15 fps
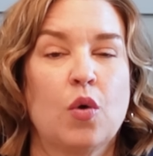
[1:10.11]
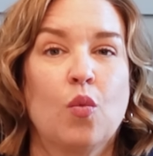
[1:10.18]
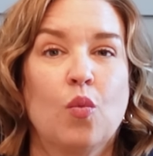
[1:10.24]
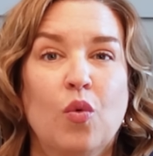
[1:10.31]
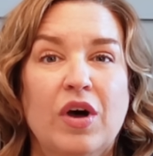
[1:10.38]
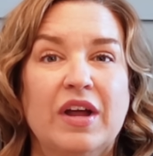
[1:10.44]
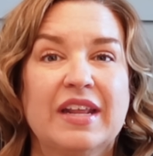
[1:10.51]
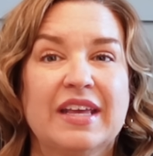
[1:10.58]

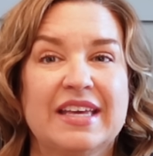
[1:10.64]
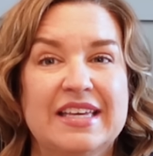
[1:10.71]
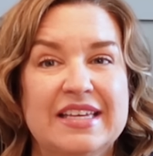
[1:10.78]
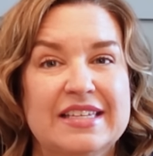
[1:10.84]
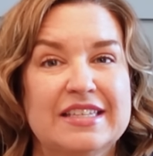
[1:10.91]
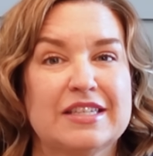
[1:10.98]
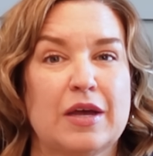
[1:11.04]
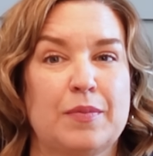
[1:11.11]
What
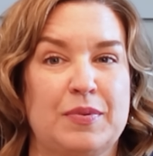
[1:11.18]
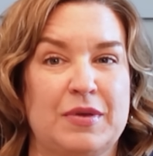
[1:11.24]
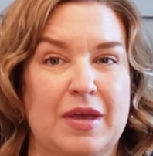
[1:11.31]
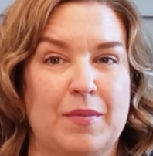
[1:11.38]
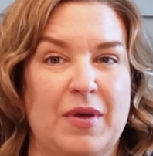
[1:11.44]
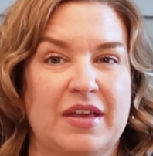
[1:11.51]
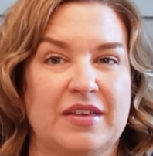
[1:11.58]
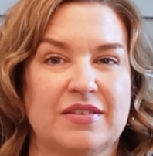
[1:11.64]
is a
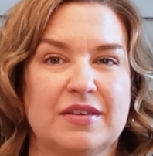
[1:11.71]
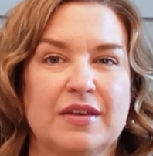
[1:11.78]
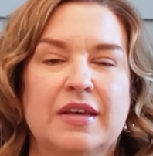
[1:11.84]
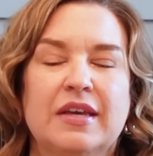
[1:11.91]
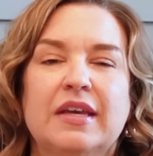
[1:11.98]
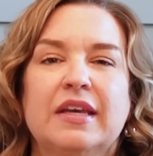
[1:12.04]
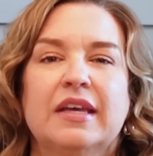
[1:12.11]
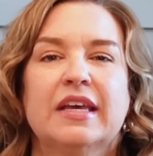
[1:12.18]
PMS?
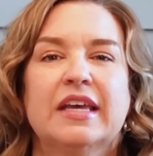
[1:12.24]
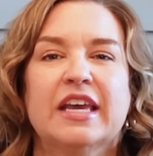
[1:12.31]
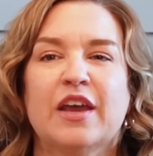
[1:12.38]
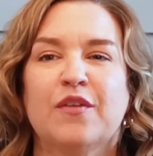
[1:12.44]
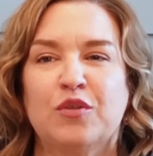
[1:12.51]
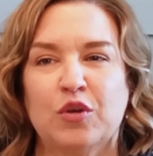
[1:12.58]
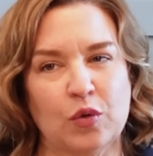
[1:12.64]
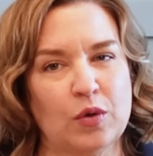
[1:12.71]

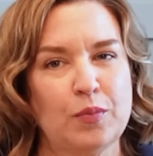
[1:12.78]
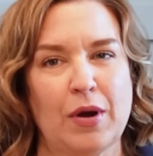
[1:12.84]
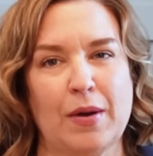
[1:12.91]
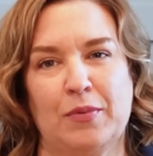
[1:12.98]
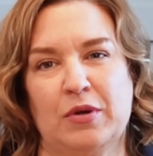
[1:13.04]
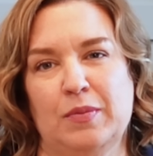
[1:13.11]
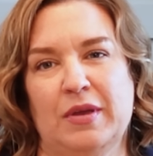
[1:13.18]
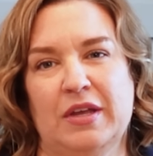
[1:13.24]
If you're in
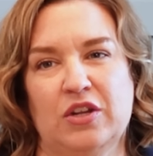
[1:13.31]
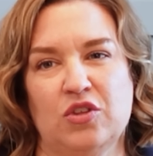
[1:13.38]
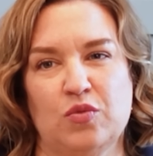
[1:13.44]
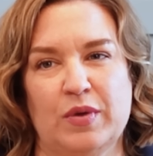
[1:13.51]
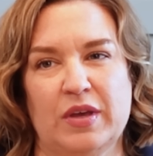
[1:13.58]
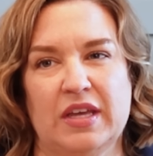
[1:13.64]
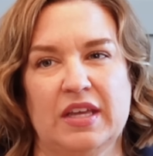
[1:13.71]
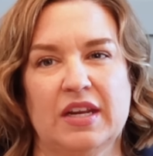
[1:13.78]
property
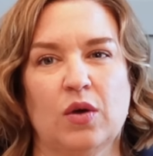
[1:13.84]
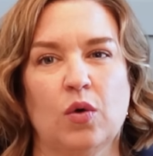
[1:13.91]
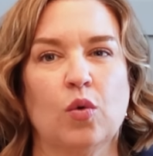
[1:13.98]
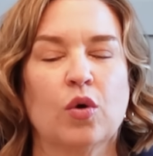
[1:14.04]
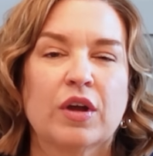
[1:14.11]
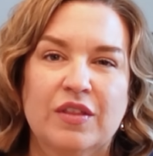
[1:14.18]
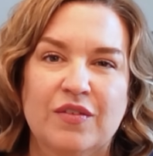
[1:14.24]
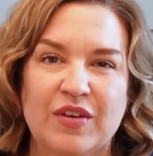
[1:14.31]
management
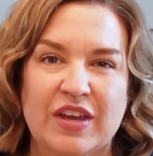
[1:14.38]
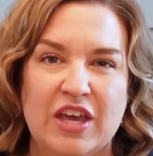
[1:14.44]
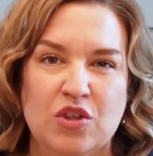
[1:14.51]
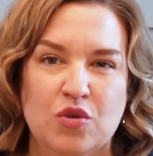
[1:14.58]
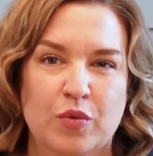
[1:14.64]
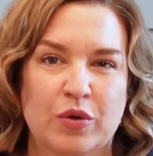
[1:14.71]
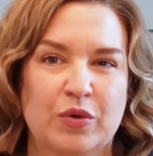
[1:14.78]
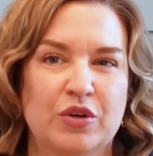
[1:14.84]
or in the
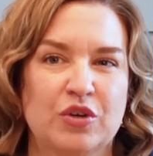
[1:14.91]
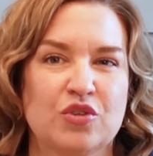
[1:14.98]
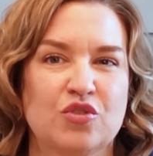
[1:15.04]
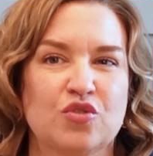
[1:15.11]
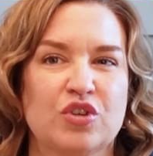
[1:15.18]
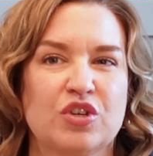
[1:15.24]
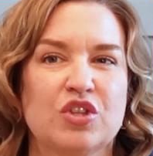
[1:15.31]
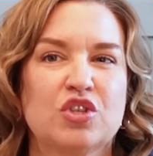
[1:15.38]
vacation rental industry,